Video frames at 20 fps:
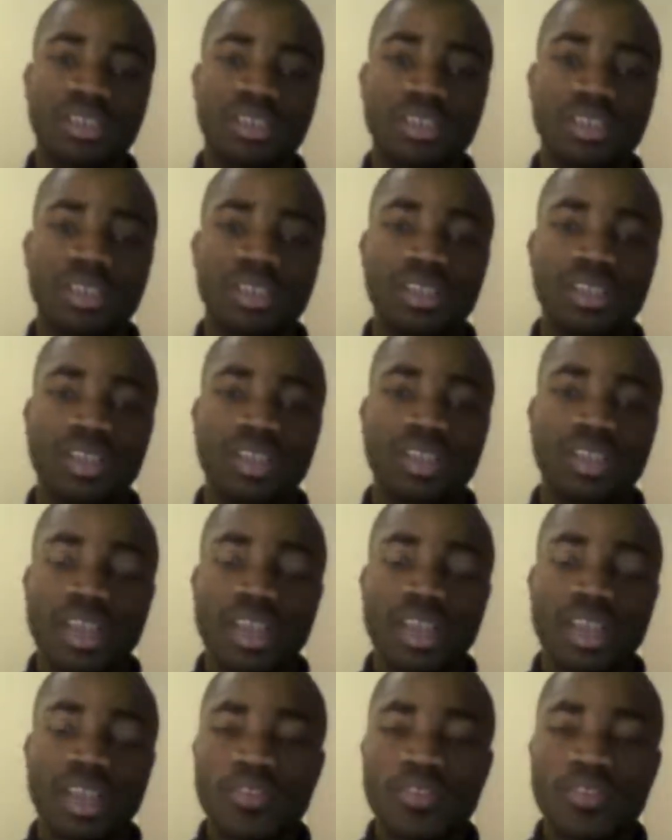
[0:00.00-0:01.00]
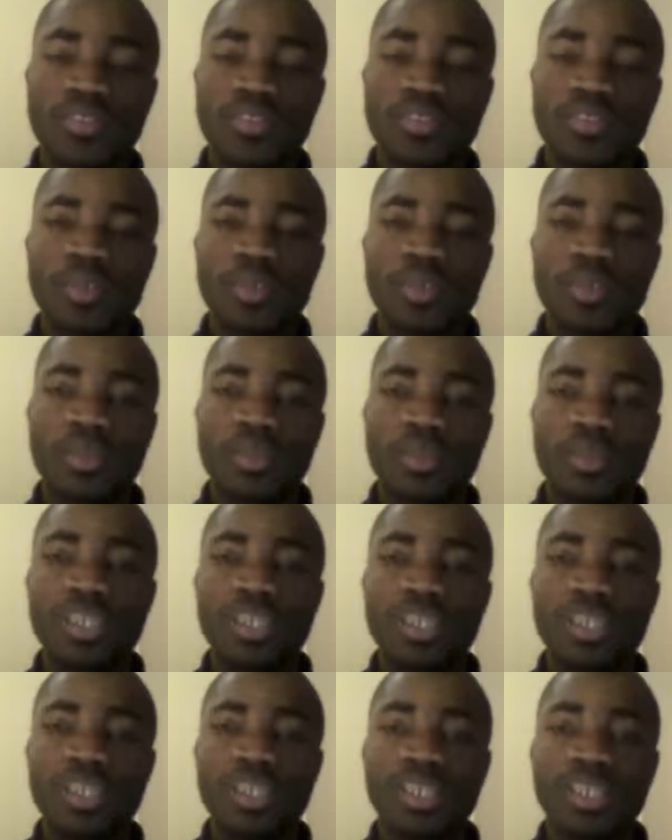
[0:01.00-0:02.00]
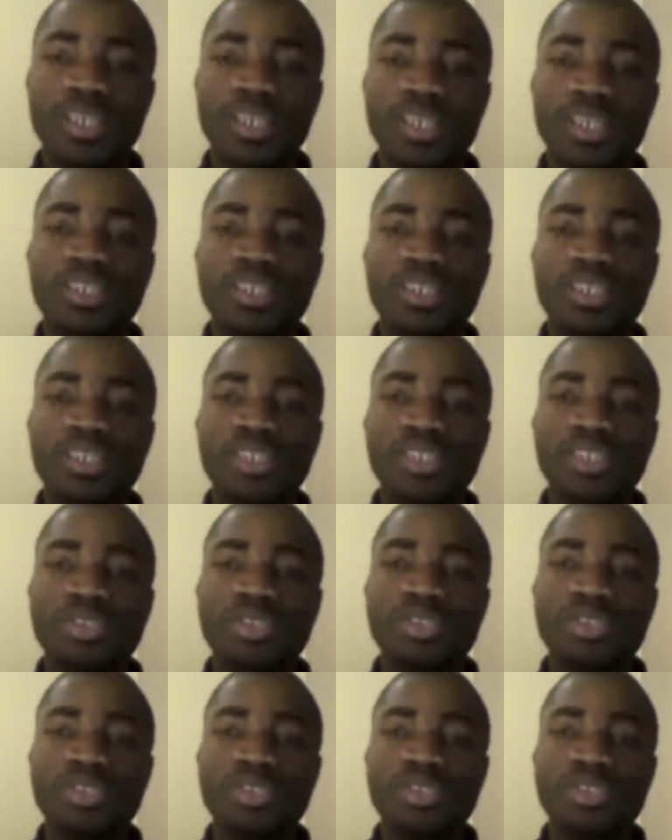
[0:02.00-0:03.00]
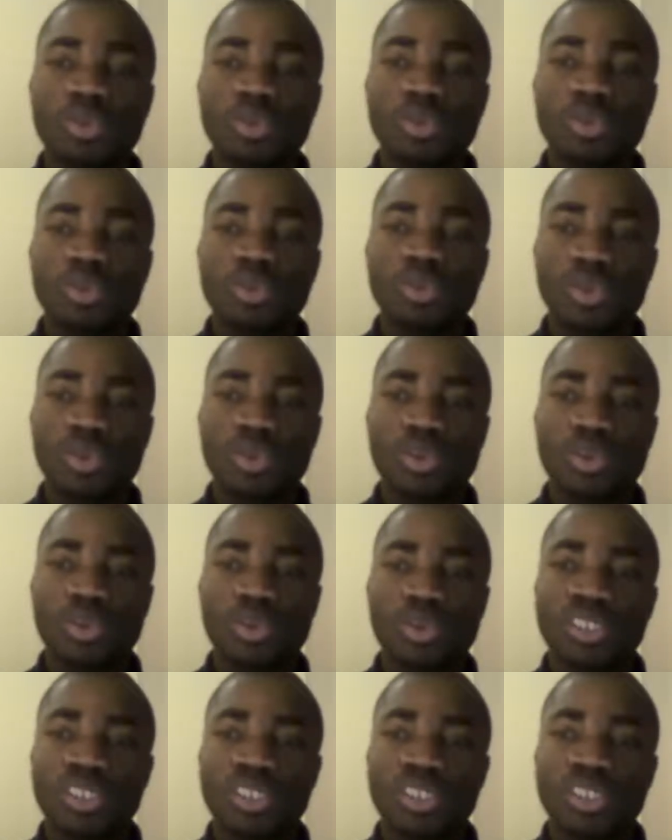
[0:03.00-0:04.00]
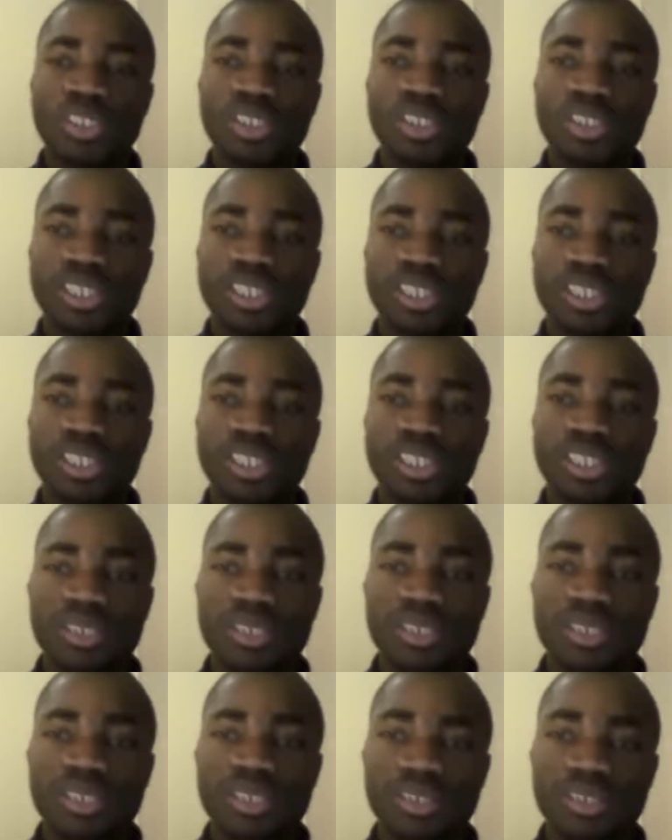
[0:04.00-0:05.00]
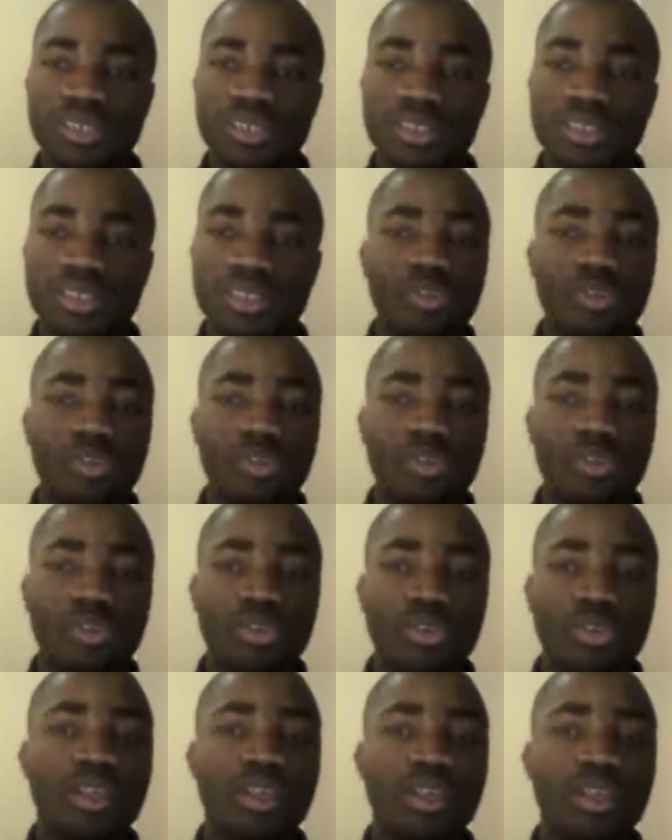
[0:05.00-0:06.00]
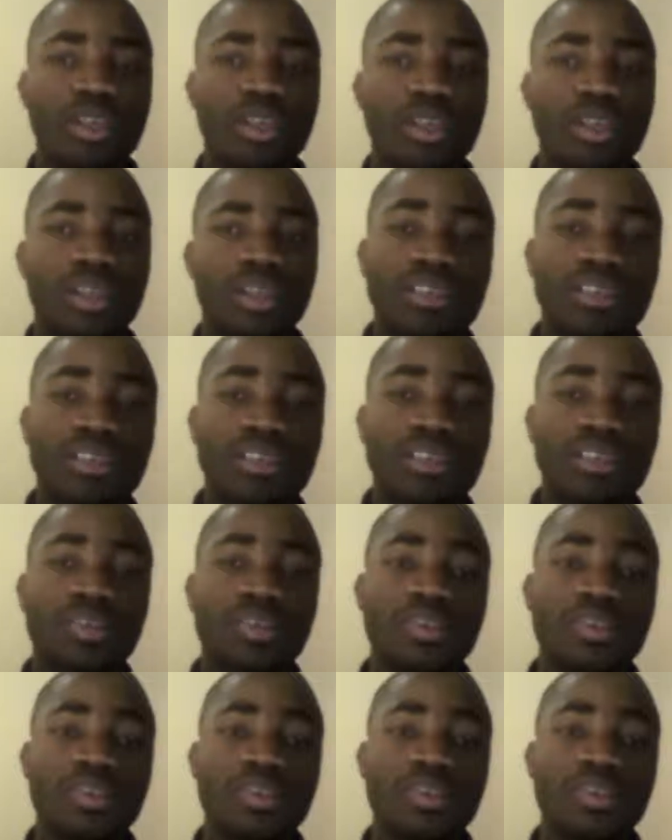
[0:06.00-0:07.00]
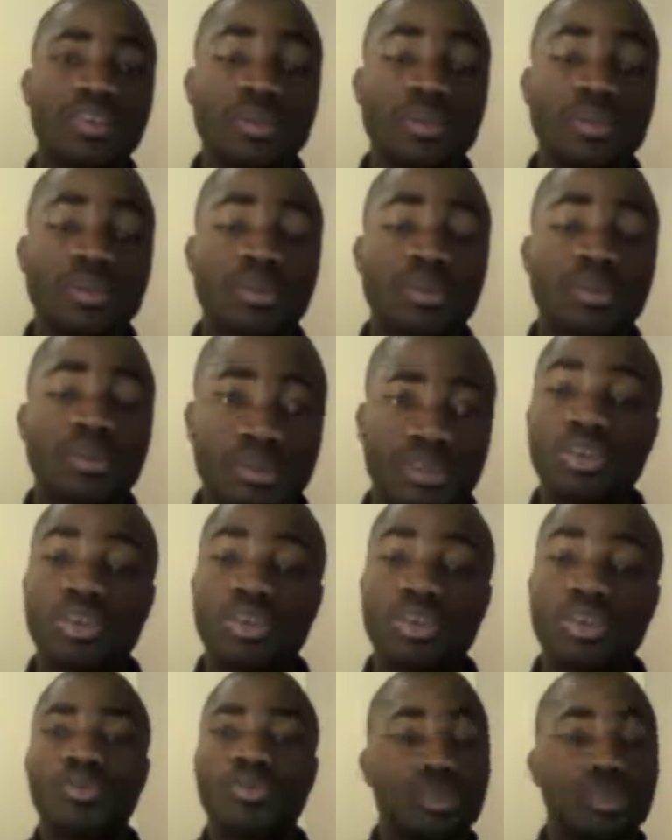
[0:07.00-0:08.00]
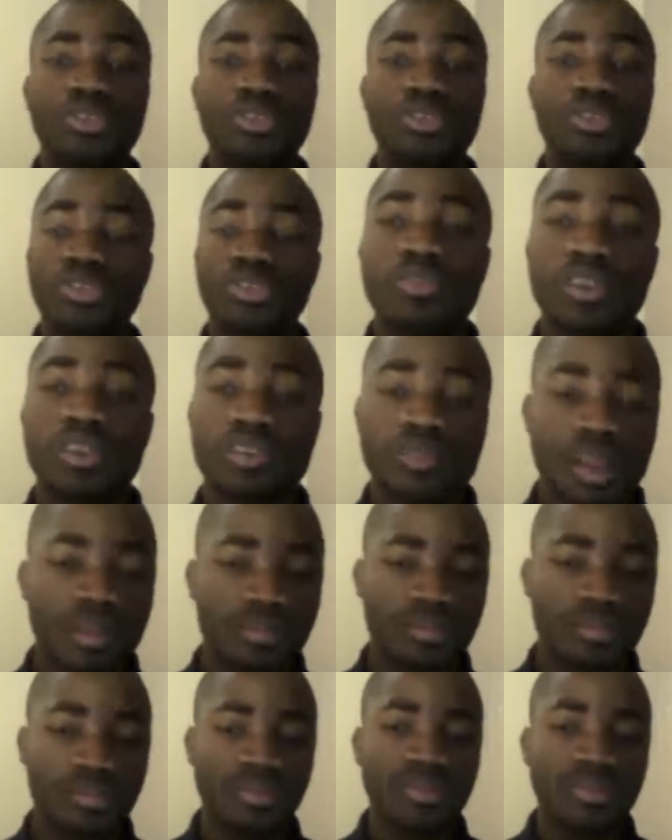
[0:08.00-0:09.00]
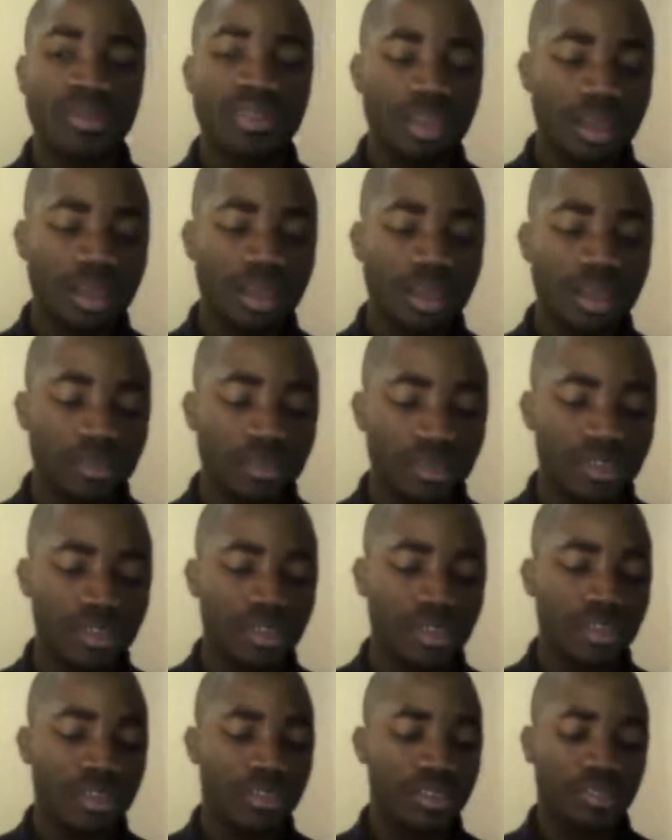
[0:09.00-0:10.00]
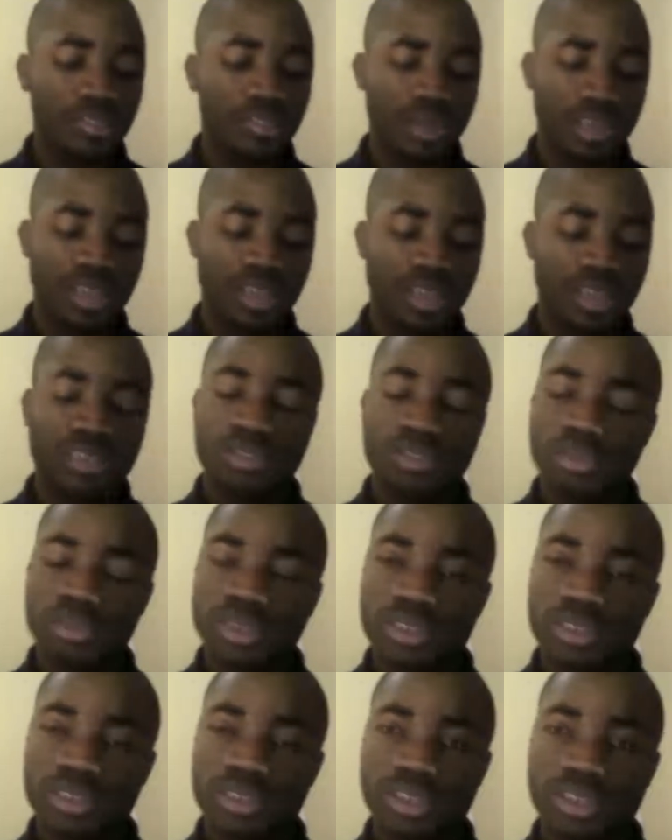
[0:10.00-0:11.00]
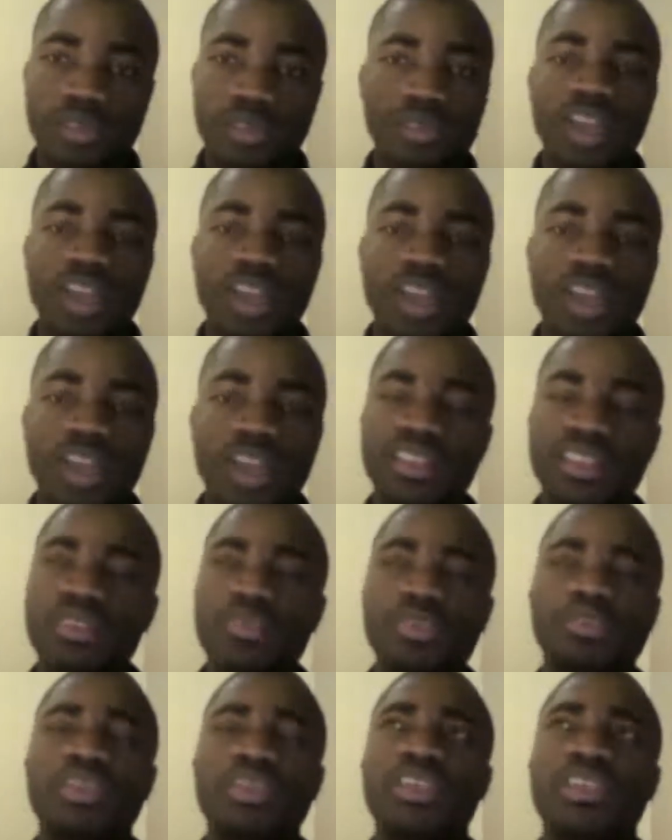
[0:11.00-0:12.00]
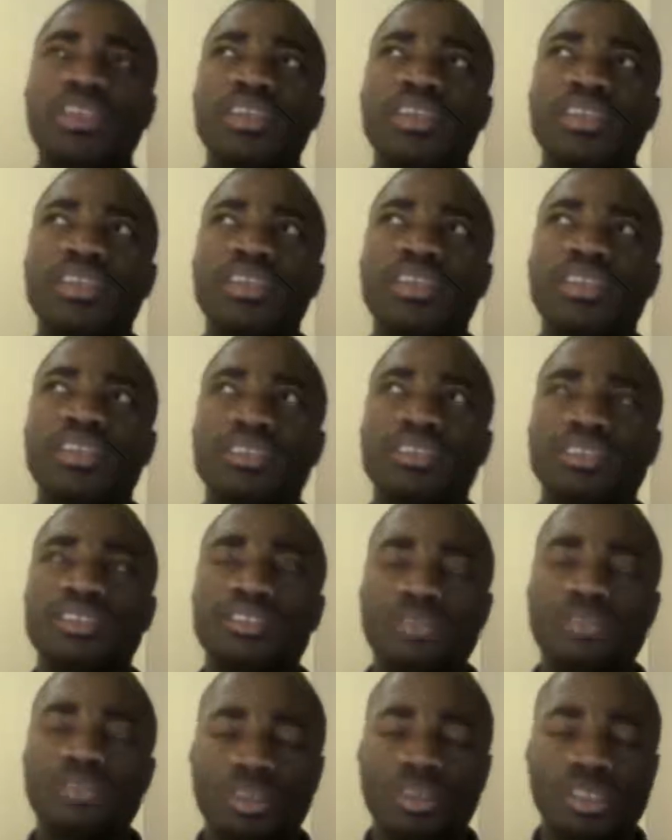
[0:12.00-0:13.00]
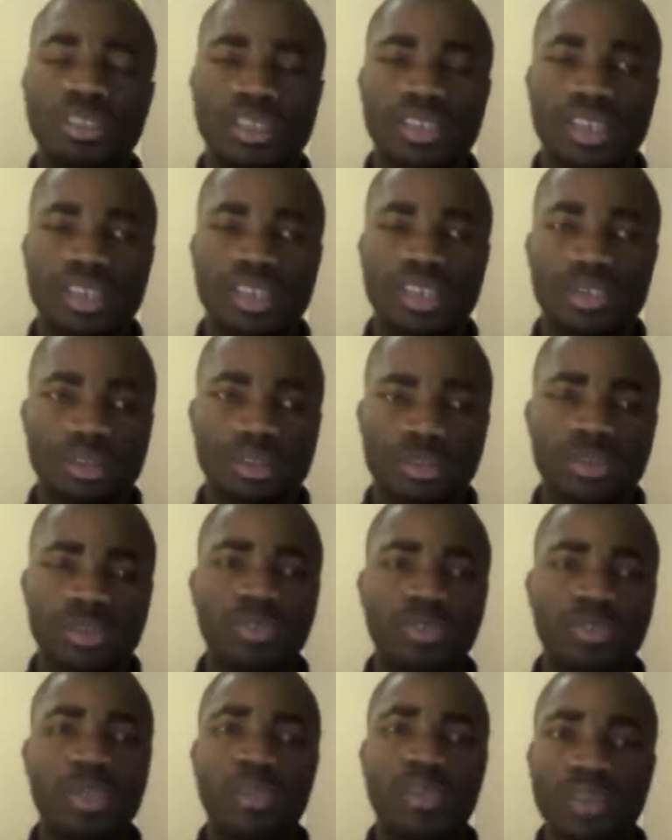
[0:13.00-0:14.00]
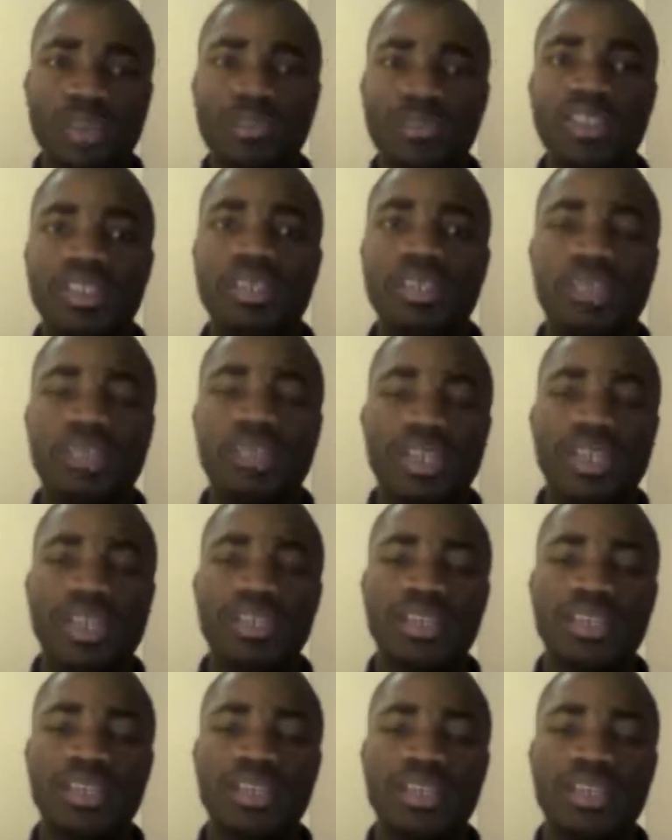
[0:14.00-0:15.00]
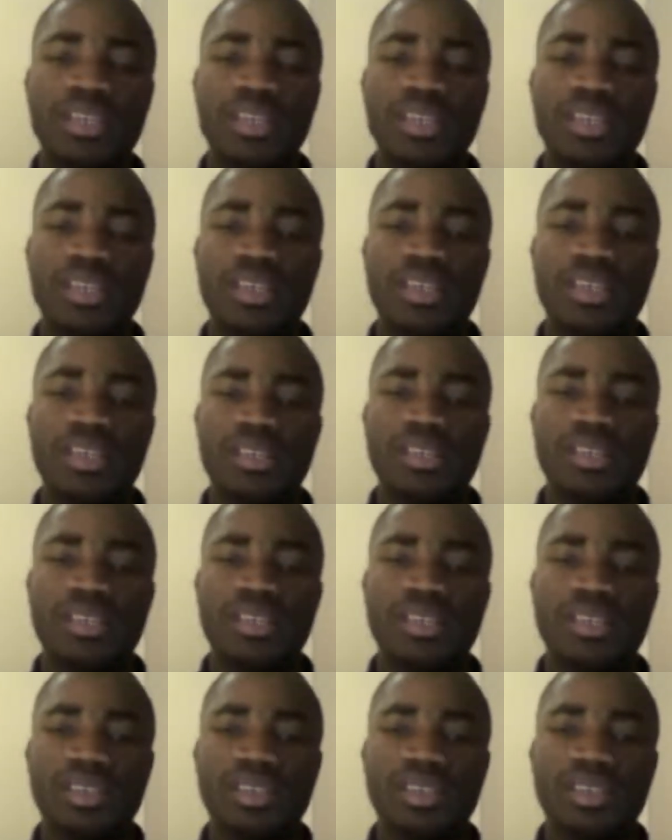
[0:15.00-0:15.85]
Information is so concealed that you don't know how much. If someone even robs you, you don't even know because no one tells you. There is no way to verify. That brings to my next solution that I think we should not gradually because we have everything we need. Internet